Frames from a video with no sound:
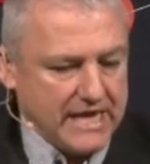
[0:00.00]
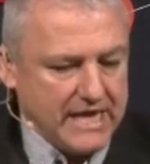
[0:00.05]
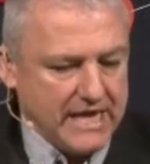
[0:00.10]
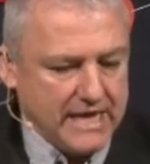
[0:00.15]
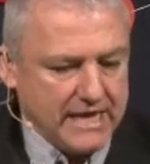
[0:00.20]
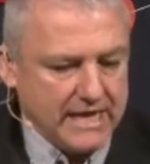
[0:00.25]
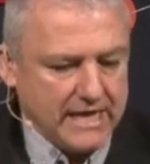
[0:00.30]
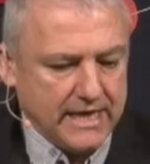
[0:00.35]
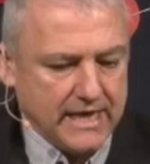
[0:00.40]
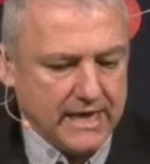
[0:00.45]

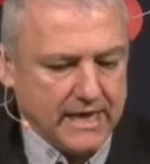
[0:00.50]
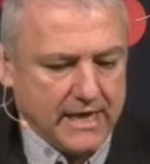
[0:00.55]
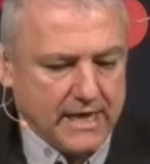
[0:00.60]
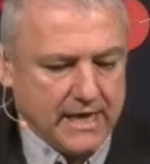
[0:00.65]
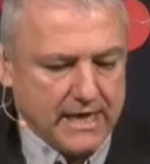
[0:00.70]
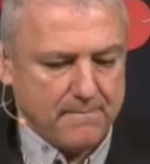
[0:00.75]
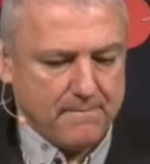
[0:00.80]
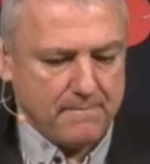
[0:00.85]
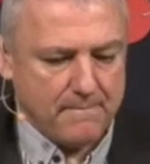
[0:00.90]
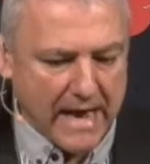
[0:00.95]
He
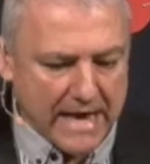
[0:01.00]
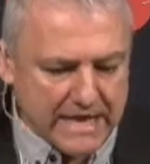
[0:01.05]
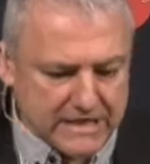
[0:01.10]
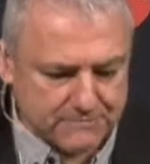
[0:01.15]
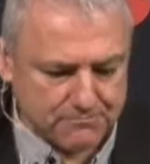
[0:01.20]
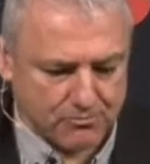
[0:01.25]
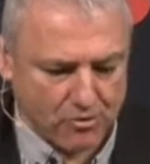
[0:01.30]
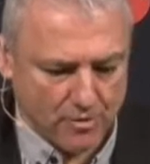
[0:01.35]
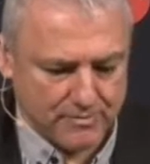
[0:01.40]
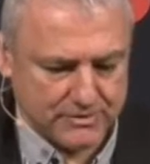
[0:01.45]

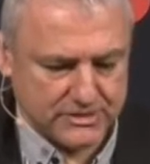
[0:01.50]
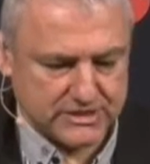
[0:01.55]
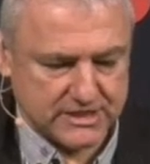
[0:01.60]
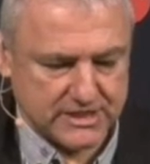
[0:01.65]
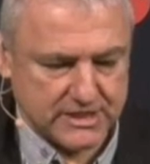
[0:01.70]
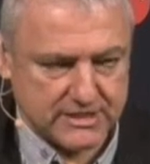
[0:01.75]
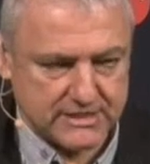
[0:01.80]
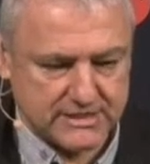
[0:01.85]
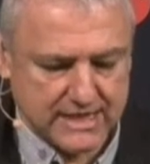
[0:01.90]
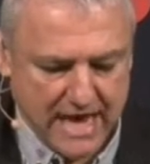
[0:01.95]
makes
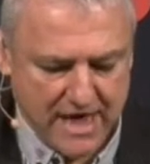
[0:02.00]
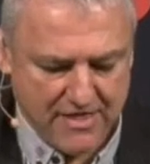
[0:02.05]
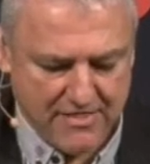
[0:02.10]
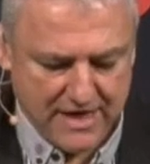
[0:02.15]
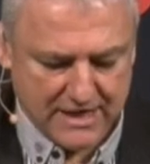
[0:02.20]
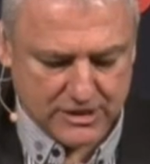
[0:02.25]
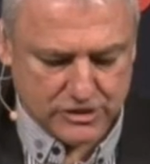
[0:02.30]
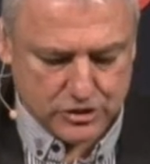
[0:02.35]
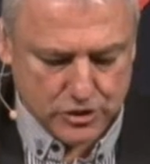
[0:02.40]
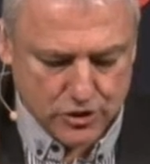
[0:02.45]
promises and
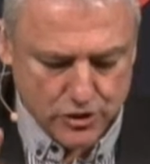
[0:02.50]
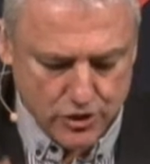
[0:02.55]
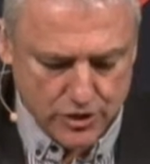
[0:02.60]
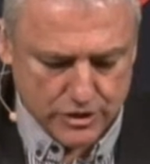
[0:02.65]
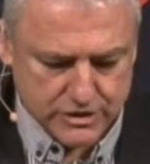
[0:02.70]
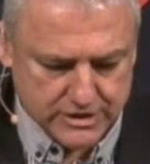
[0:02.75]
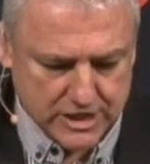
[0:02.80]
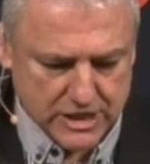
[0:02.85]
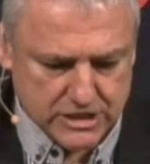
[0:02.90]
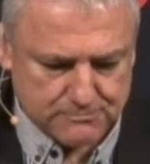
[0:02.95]
then
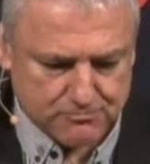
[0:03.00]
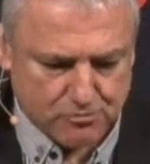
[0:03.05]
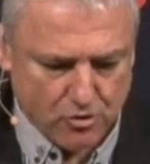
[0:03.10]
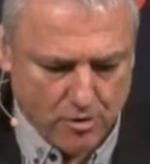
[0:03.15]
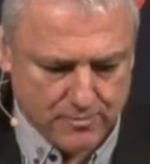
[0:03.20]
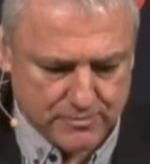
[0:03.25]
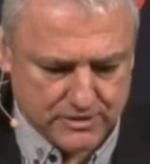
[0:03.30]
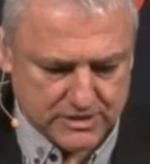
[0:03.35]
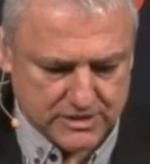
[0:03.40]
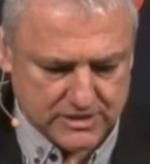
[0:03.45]
turns those
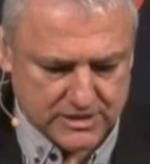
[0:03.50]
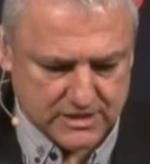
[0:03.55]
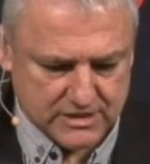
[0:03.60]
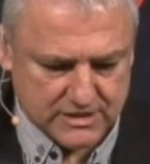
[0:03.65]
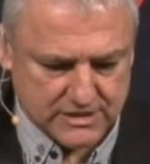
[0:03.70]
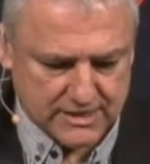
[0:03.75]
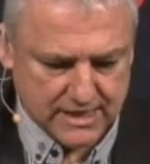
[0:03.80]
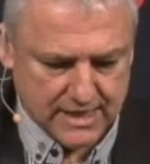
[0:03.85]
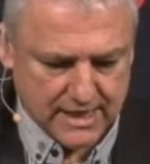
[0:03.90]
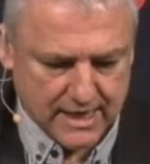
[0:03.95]

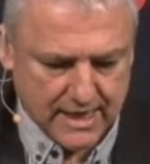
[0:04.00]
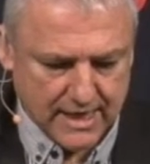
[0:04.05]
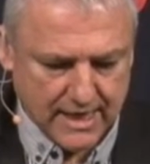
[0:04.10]
promises